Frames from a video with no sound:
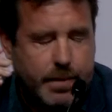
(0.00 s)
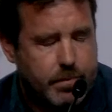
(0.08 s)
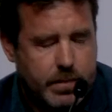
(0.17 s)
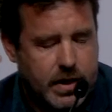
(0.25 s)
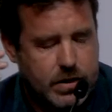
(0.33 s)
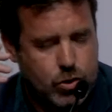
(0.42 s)

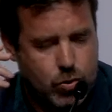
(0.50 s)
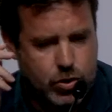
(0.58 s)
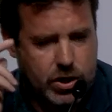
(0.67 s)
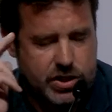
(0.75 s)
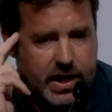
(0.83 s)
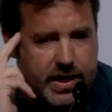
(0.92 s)
and, and
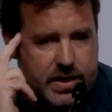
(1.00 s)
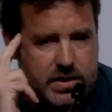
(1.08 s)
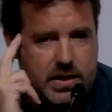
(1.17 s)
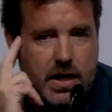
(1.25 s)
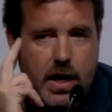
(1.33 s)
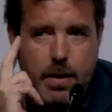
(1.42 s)
social
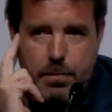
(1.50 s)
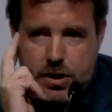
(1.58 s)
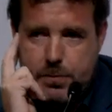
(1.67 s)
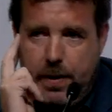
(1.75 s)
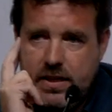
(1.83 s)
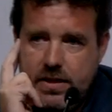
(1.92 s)
science
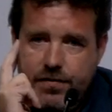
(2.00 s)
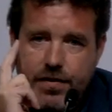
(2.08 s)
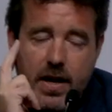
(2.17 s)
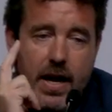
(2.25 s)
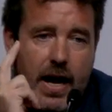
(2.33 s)
perspective.